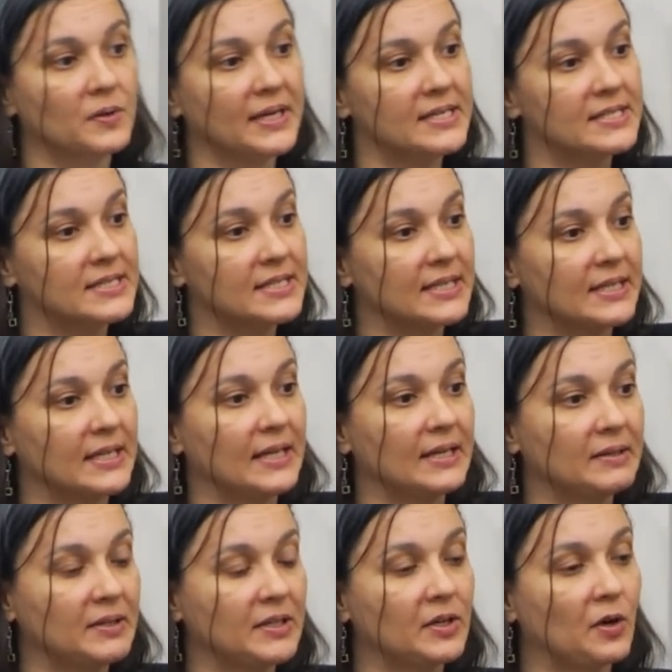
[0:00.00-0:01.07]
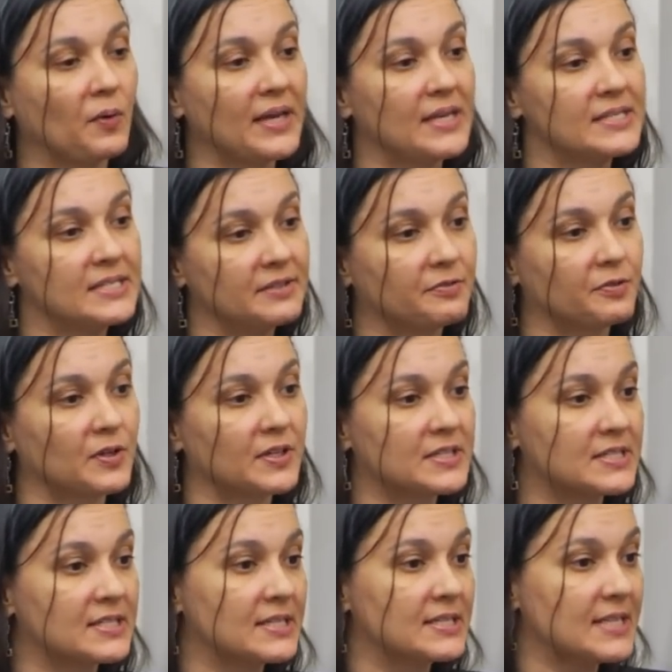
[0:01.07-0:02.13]
Is it, you know, is it, for
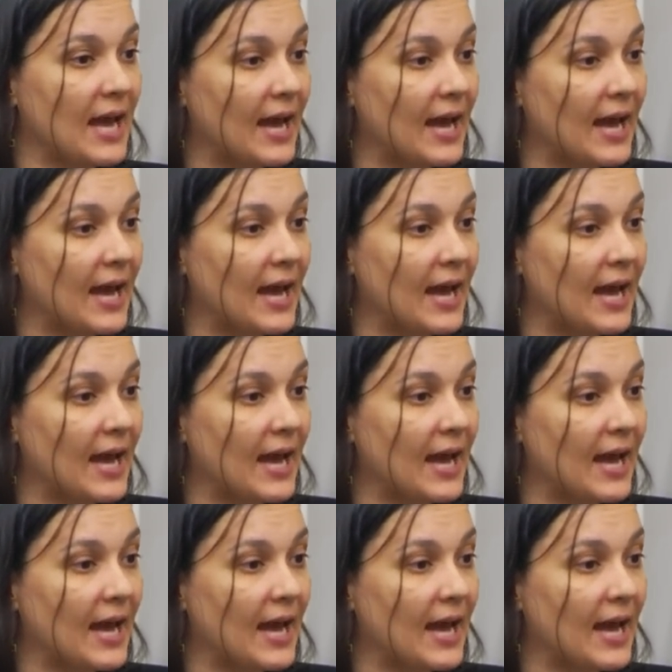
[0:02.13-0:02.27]
instance,